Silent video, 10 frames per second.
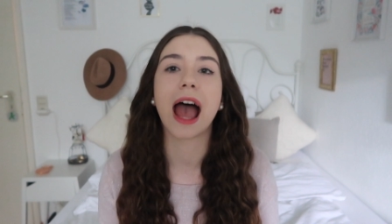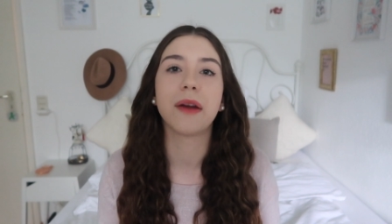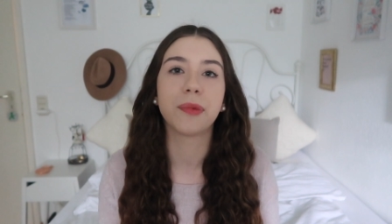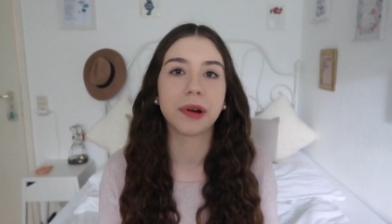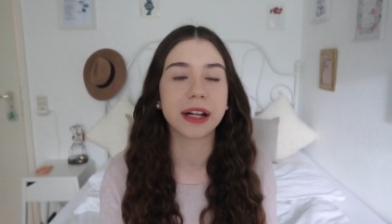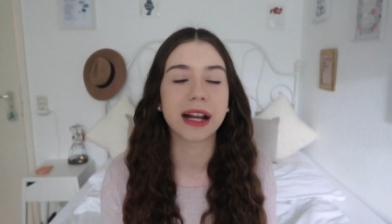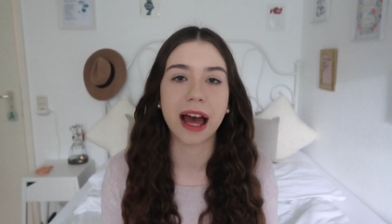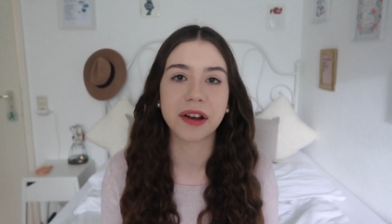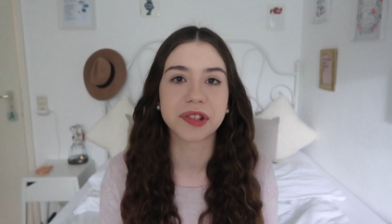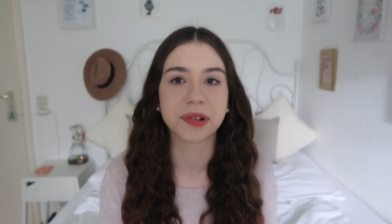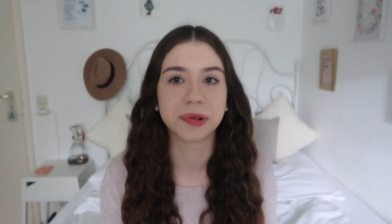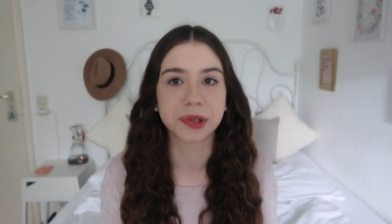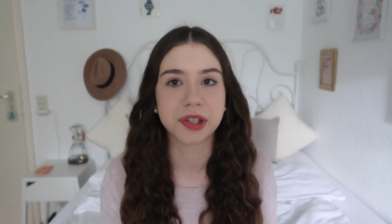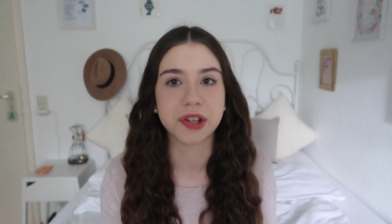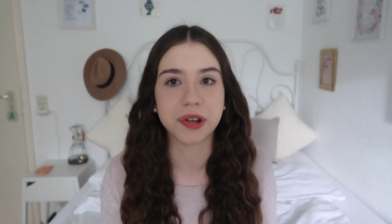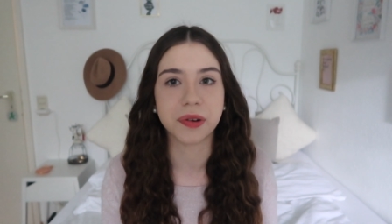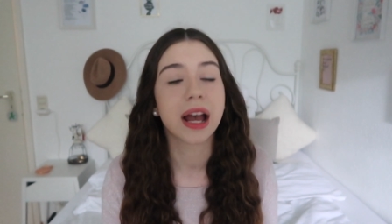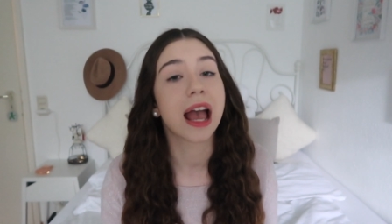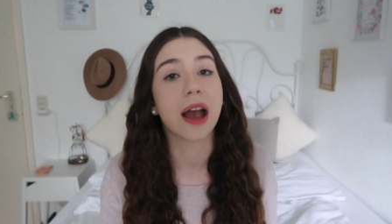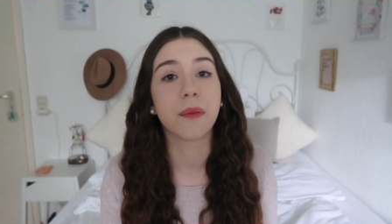and what it allows the courts to
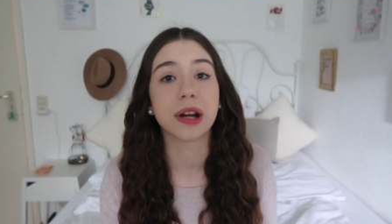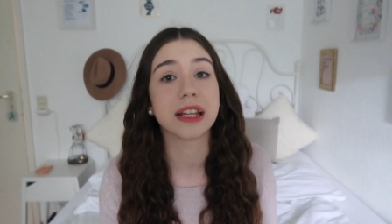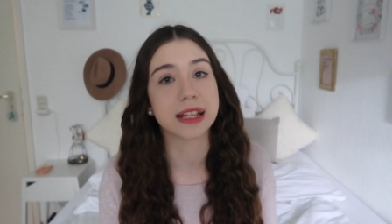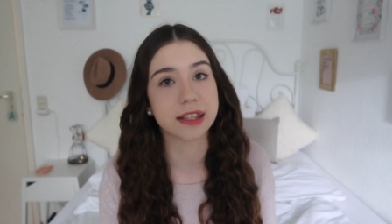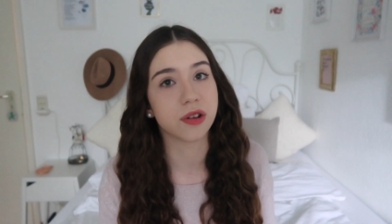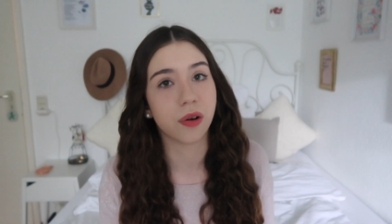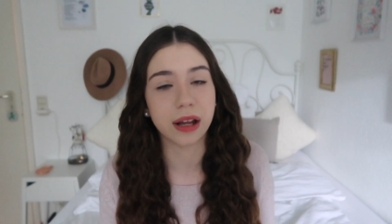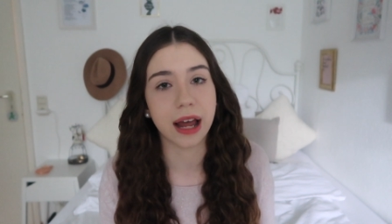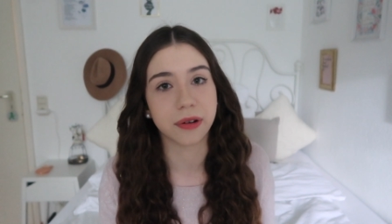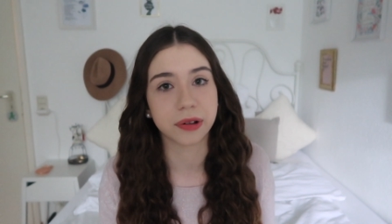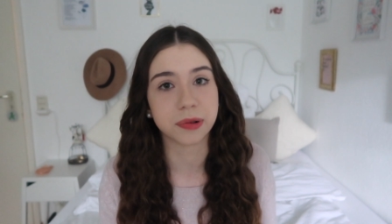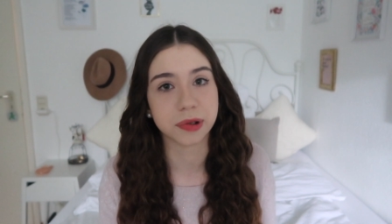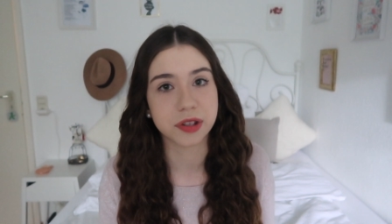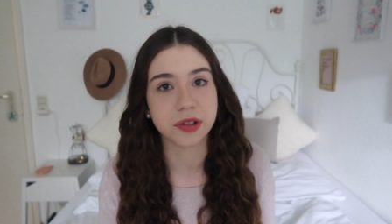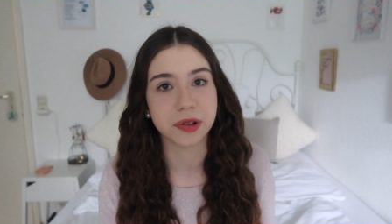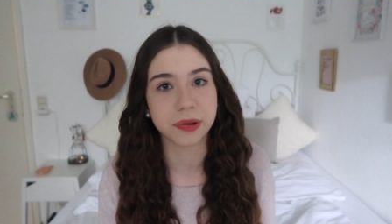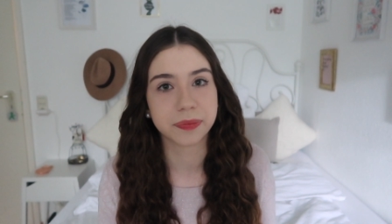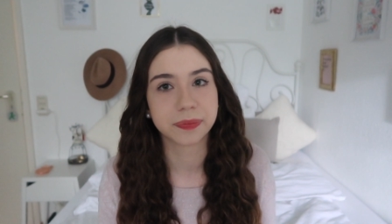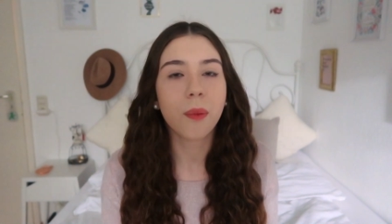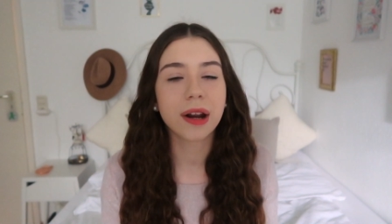do and what it does not allow the courts to
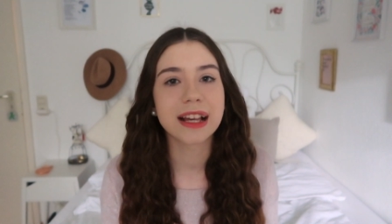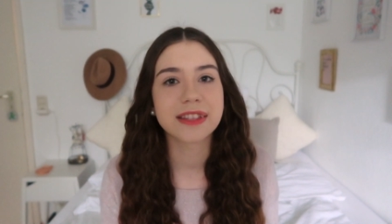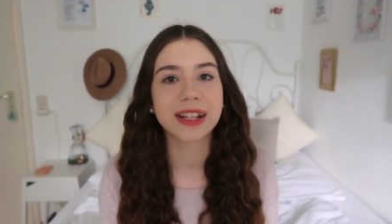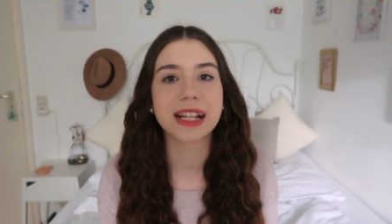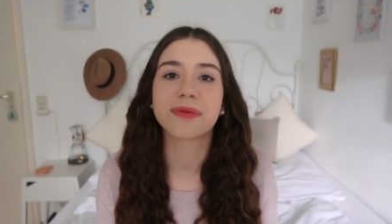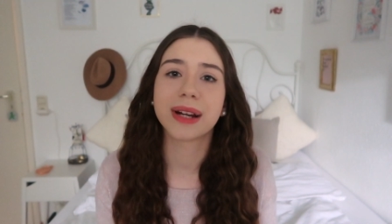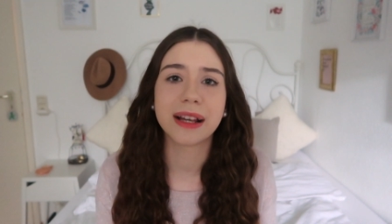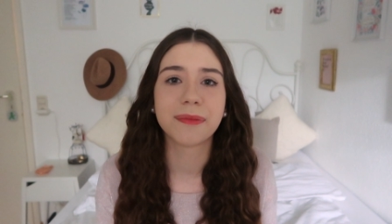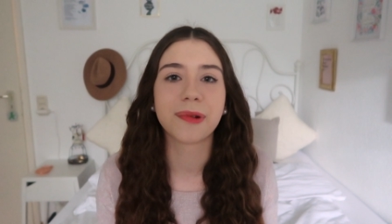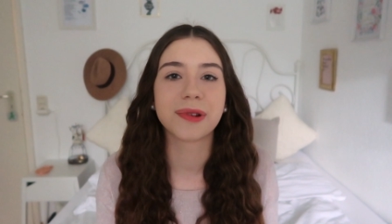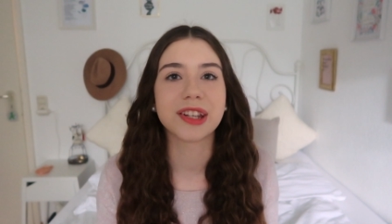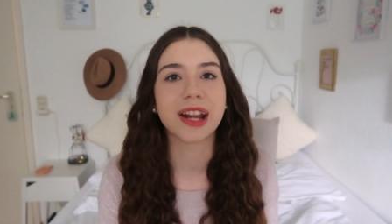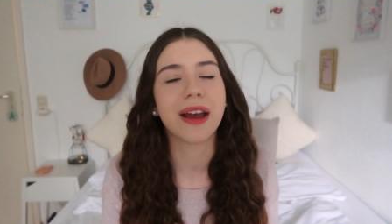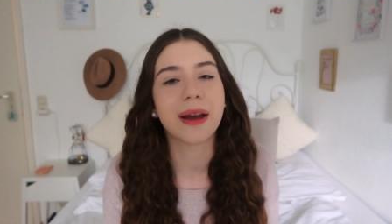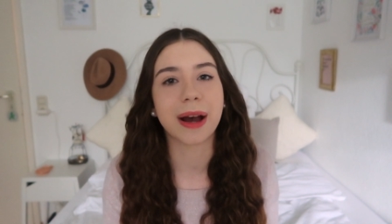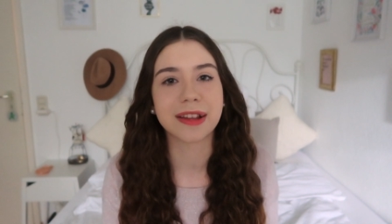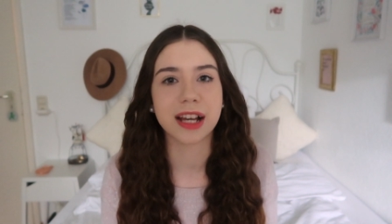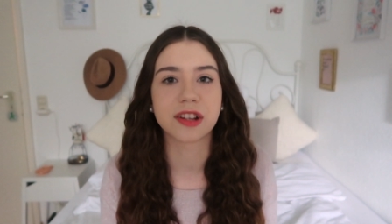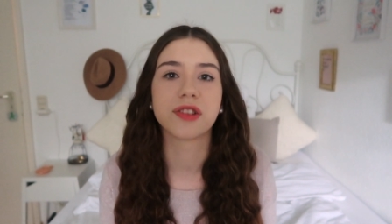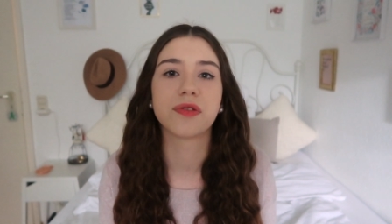do. One last thing that's really important to note about
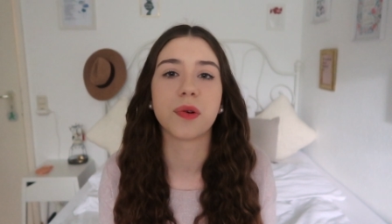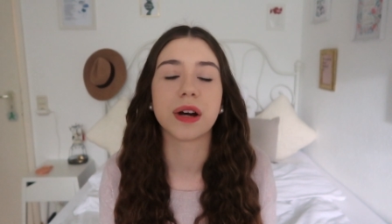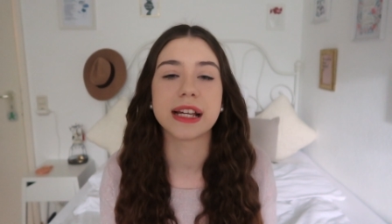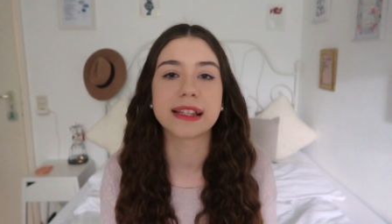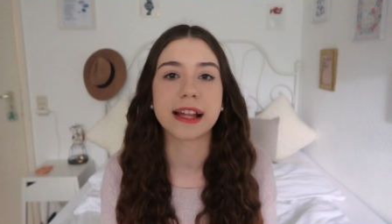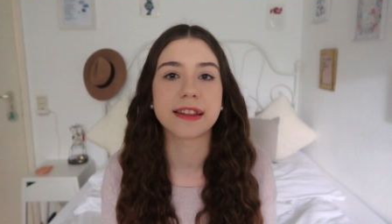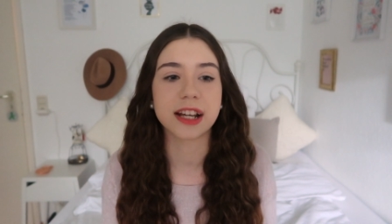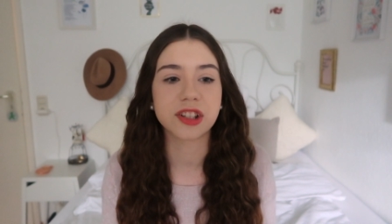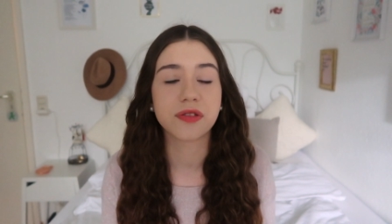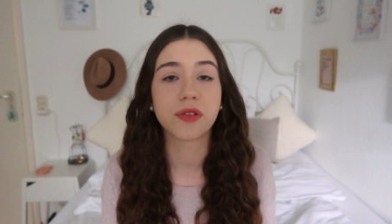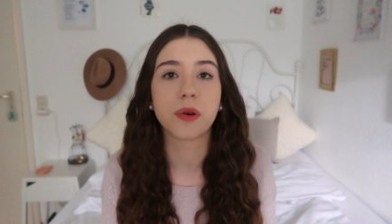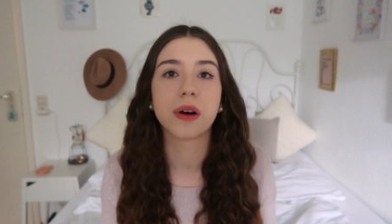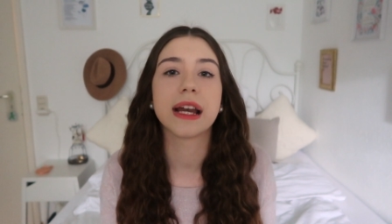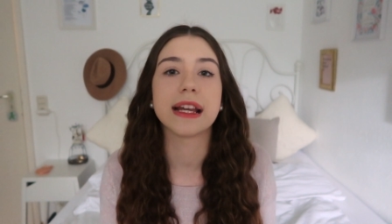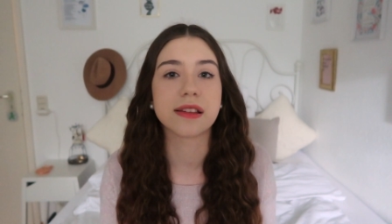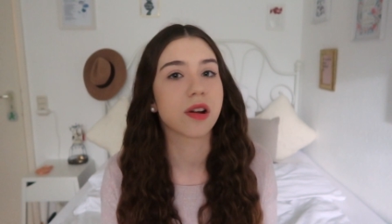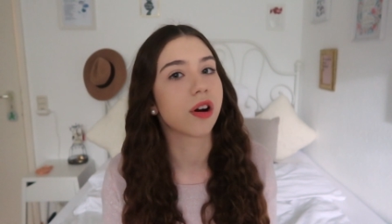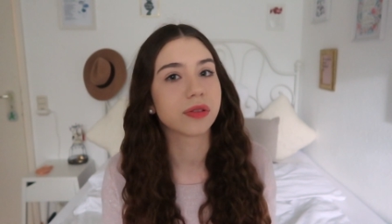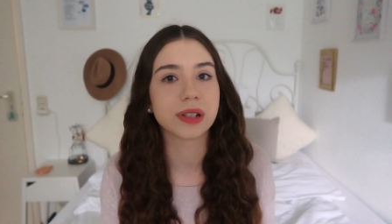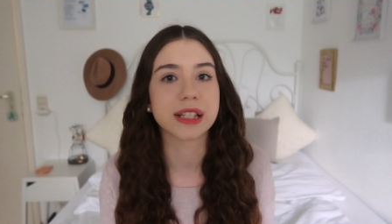Section 4 is that Section 4 is an
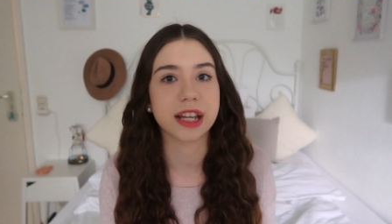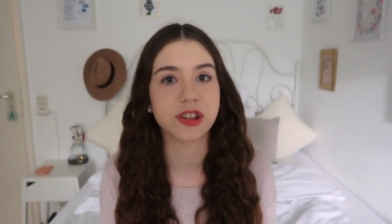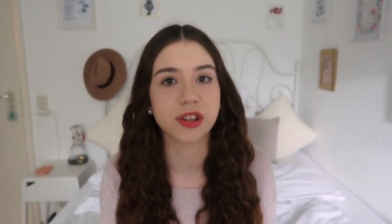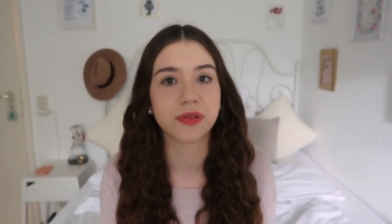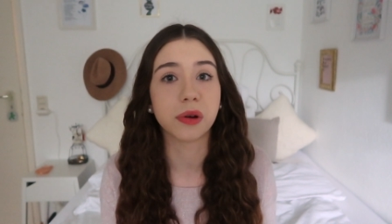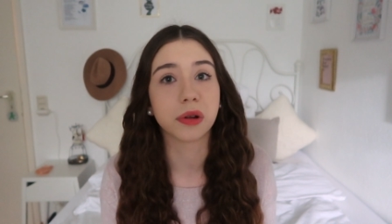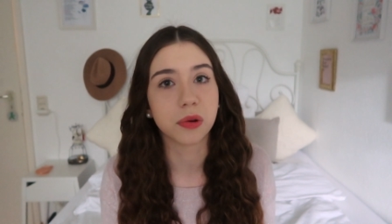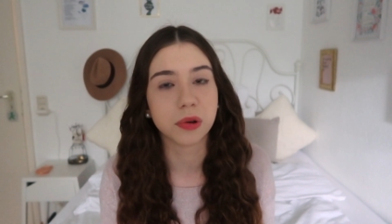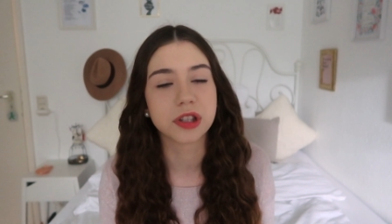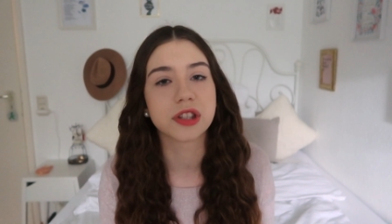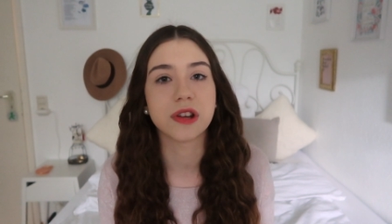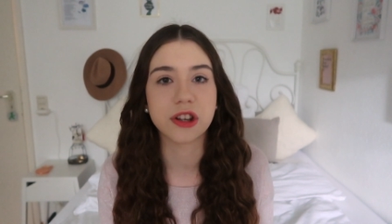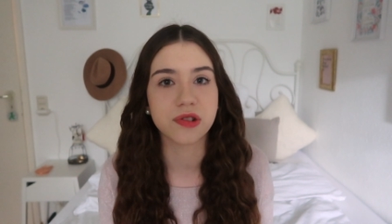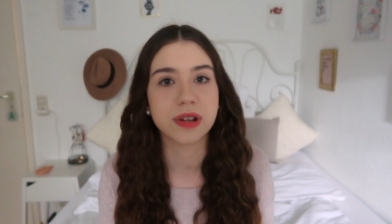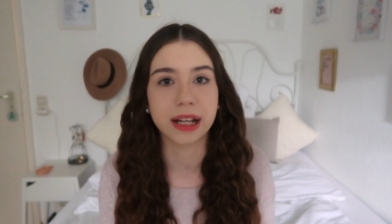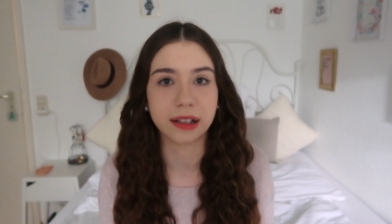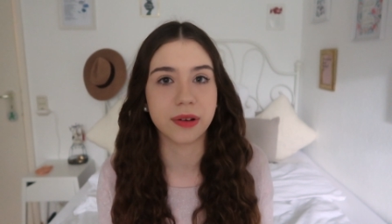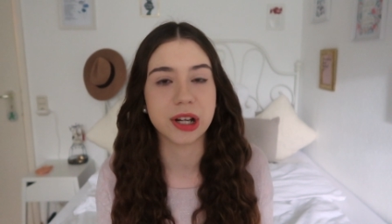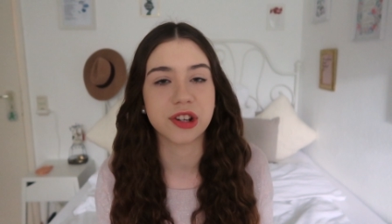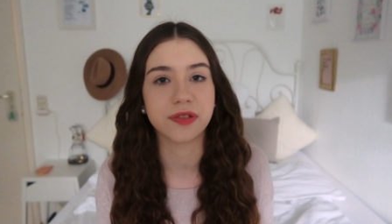authorization for the courts to issue a
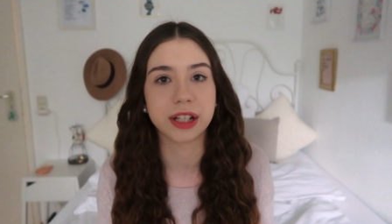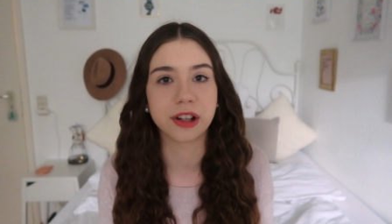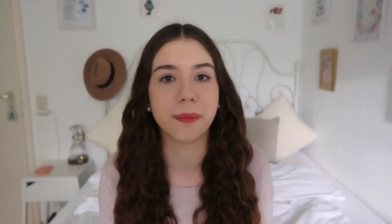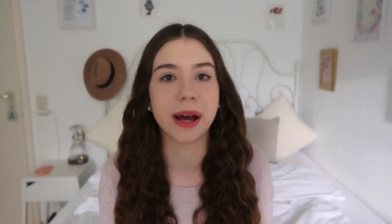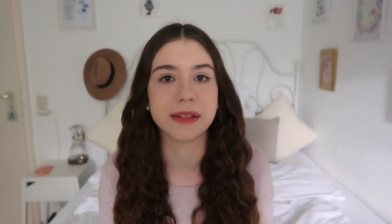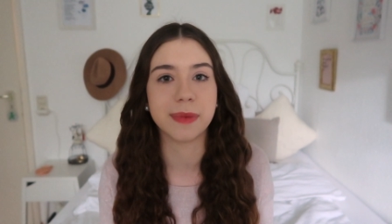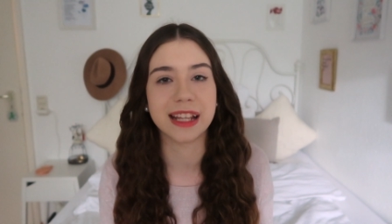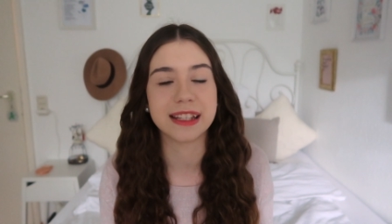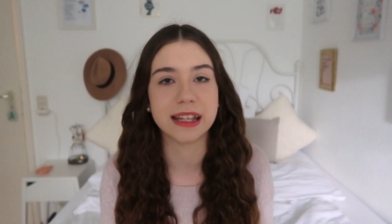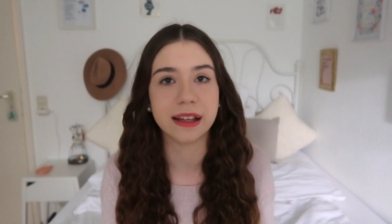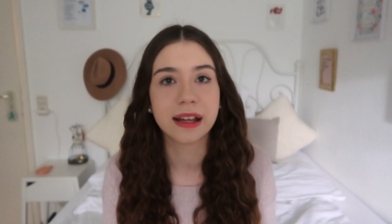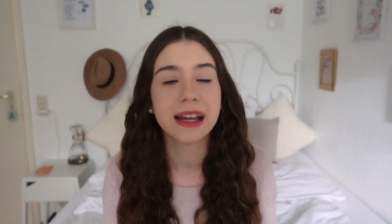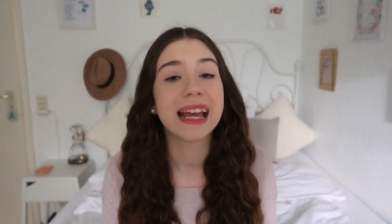declaration of incompatibility.